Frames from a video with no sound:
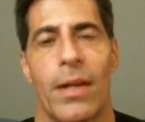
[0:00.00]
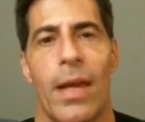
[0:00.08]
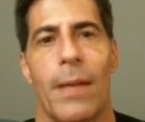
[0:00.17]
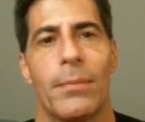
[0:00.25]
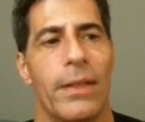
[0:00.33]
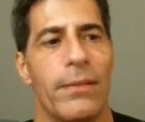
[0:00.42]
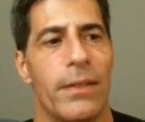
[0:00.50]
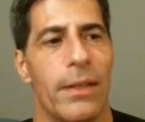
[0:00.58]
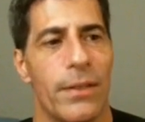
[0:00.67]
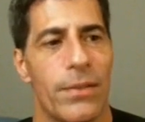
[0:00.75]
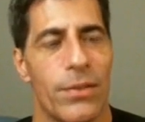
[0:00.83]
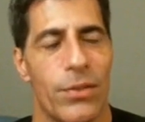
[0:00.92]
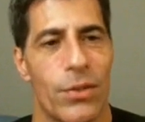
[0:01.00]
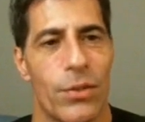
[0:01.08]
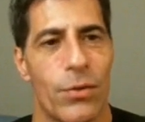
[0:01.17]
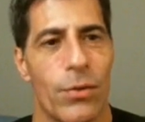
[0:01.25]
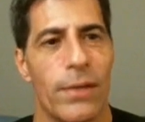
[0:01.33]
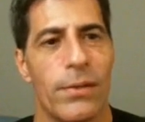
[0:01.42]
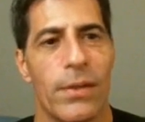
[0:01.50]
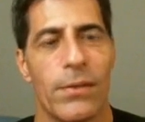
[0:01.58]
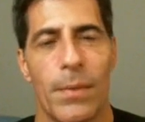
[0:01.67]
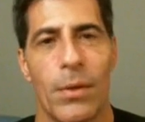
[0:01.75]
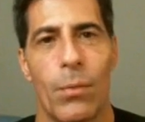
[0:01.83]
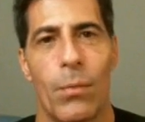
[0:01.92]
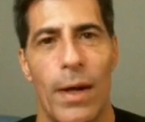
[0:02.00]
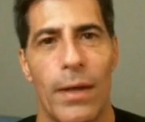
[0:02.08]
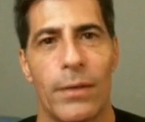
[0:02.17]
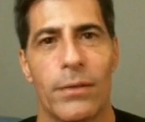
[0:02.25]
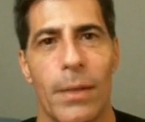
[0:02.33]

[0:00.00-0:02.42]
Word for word: I can't believe it. It's just crazy. It's been a wild